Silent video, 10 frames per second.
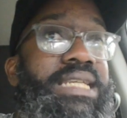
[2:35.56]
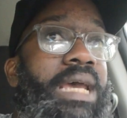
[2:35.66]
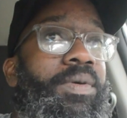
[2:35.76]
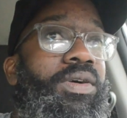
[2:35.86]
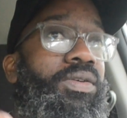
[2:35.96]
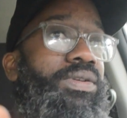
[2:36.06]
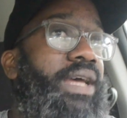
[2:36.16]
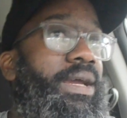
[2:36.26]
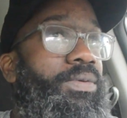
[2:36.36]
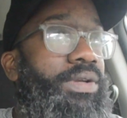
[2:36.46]
typical
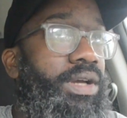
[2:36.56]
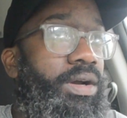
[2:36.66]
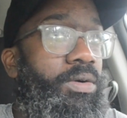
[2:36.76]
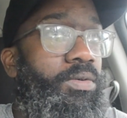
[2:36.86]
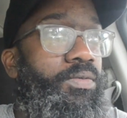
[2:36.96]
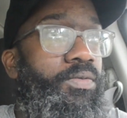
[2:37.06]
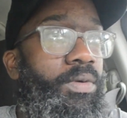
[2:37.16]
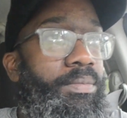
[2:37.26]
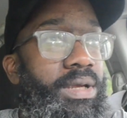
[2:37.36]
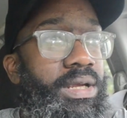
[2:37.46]
day would go
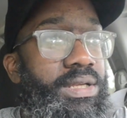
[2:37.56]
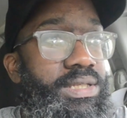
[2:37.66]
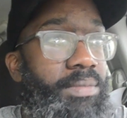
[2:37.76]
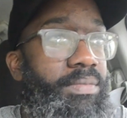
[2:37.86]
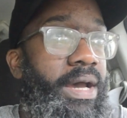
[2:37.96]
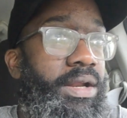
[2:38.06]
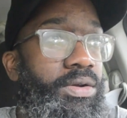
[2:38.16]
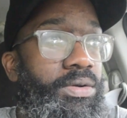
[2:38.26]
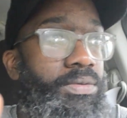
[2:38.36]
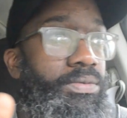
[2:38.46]
for me, somebody
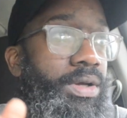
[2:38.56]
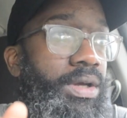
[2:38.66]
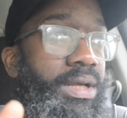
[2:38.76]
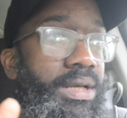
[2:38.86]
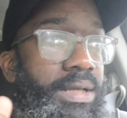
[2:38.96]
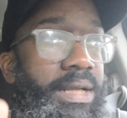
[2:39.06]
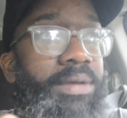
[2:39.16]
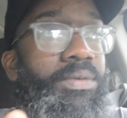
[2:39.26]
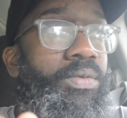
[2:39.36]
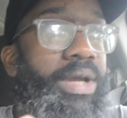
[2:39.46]
who
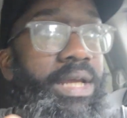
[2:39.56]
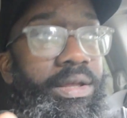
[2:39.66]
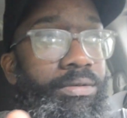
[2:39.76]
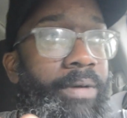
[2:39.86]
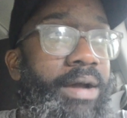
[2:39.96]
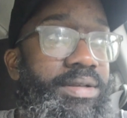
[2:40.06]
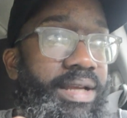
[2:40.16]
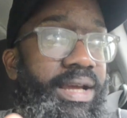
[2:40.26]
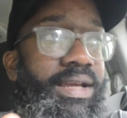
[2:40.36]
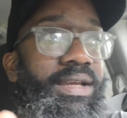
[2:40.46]
needed weed throughout the
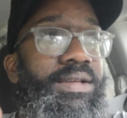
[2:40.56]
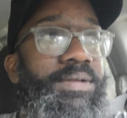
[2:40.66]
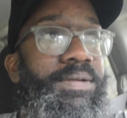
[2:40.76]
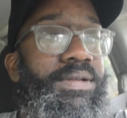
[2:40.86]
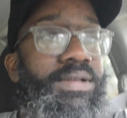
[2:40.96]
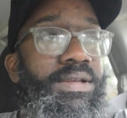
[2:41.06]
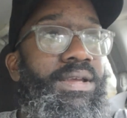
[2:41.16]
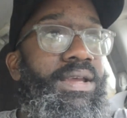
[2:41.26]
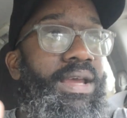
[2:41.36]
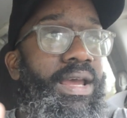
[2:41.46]
day,
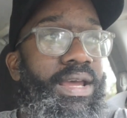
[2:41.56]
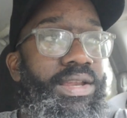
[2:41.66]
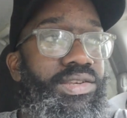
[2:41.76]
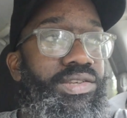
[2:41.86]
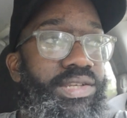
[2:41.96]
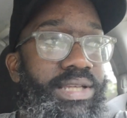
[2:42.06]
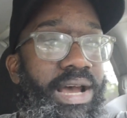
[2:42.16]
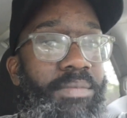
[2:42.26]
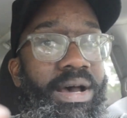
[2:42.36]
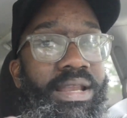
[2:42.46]
and just
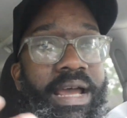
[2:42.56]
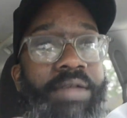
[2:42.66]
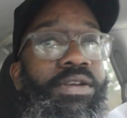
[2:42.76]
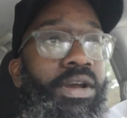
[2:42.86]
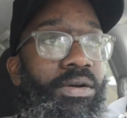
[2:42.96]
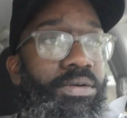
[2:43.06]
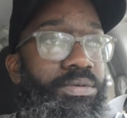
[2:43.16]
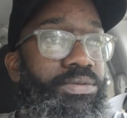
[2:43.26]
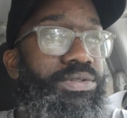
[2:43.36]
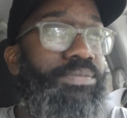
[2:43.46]
how my life
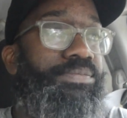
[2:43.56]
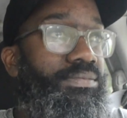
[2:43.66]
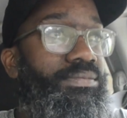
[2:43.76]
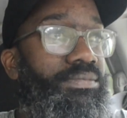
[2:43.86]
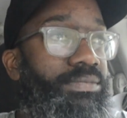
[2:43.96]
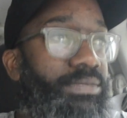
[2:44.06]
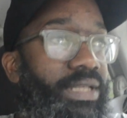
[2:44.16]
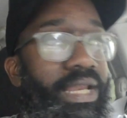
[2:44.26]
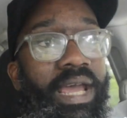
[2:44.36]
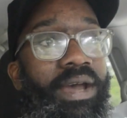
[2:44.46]
goes
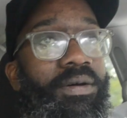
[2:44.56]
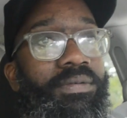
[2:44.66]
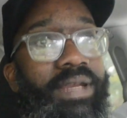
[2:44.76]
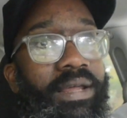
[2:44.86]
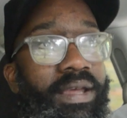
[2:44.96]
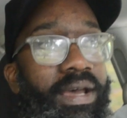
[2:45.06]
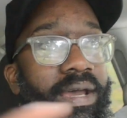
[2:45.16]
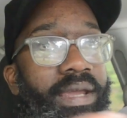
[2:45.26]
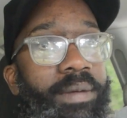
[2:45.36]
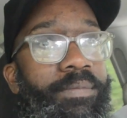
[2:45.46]
now that
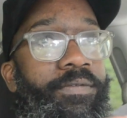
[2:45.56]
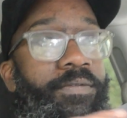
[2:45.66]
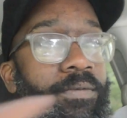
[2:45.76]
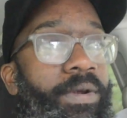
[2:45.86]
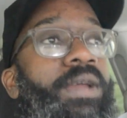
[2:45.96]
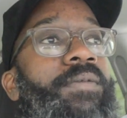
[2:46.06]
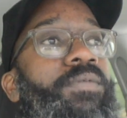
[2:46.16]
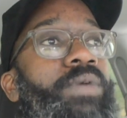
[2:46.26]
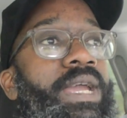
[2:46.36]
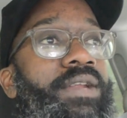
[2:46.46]
I am free of
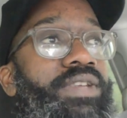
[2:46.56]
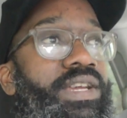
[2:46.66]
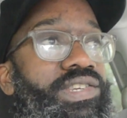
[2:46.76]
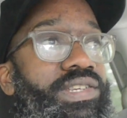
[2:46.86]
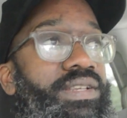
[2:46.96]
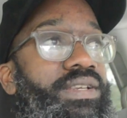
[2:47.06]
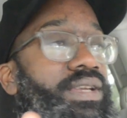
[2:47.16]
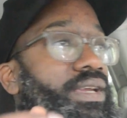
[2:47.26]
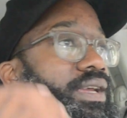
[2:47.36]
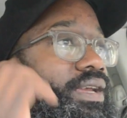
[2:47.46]
weed addiction
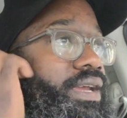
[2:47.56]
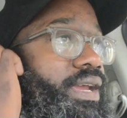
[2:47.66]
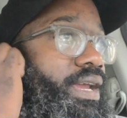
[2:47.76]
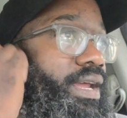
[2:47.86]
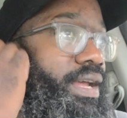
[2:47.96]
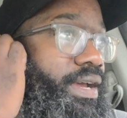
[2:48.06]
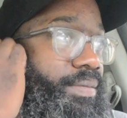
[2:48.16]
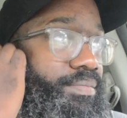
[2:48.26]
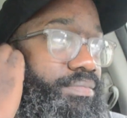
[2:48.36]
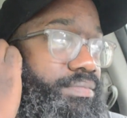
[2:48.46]
and I
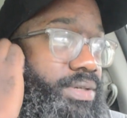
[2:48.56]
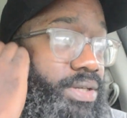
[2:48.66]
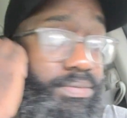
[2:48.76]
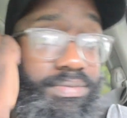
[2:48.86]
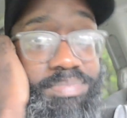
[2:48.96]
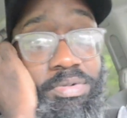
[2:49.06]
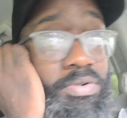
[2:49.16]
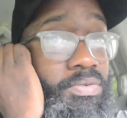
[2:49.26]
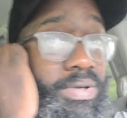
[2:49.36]
don't smoke